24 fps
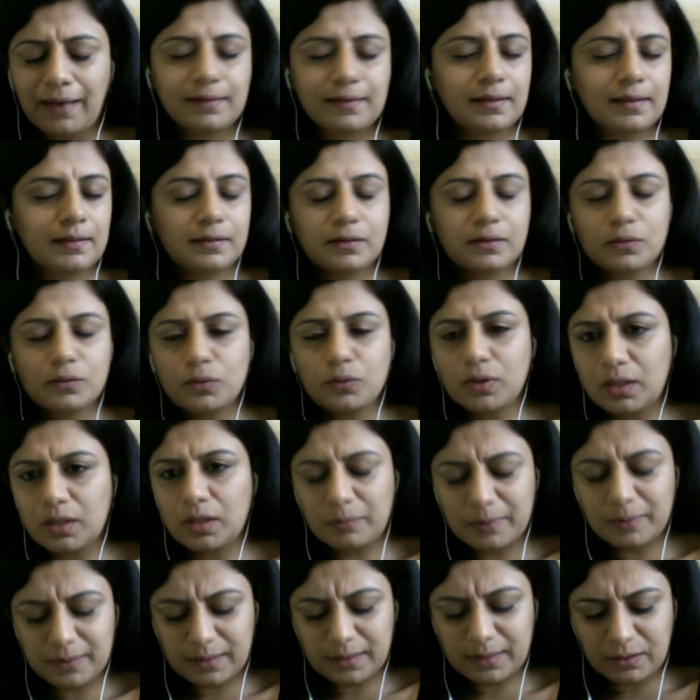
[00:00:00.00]
Access
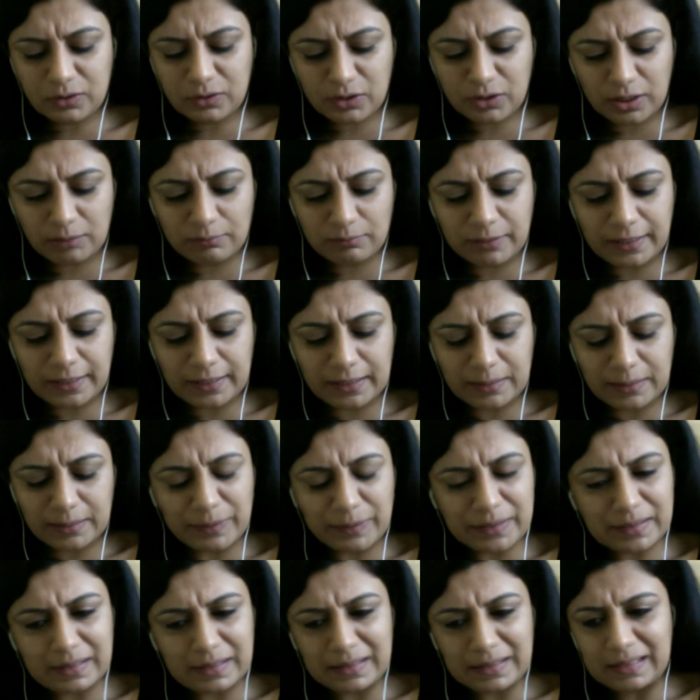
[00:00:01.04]
to her was extremely
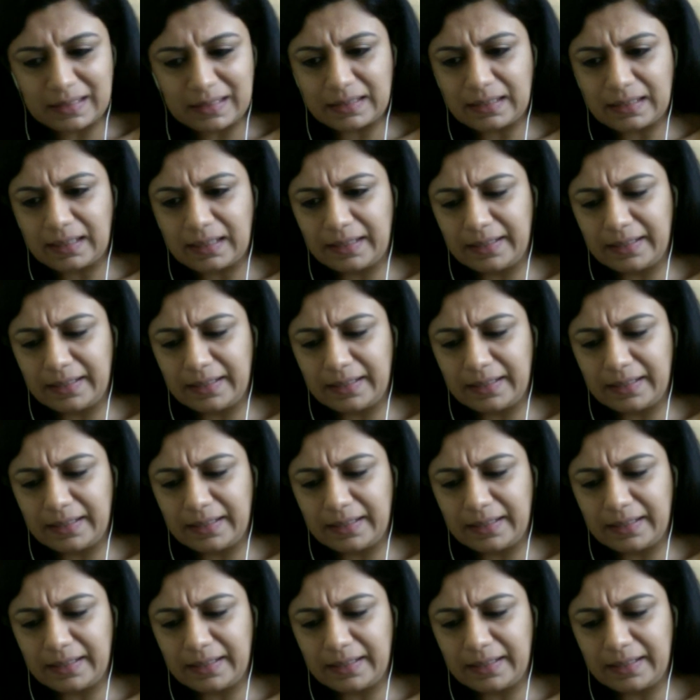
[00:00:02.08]
limited,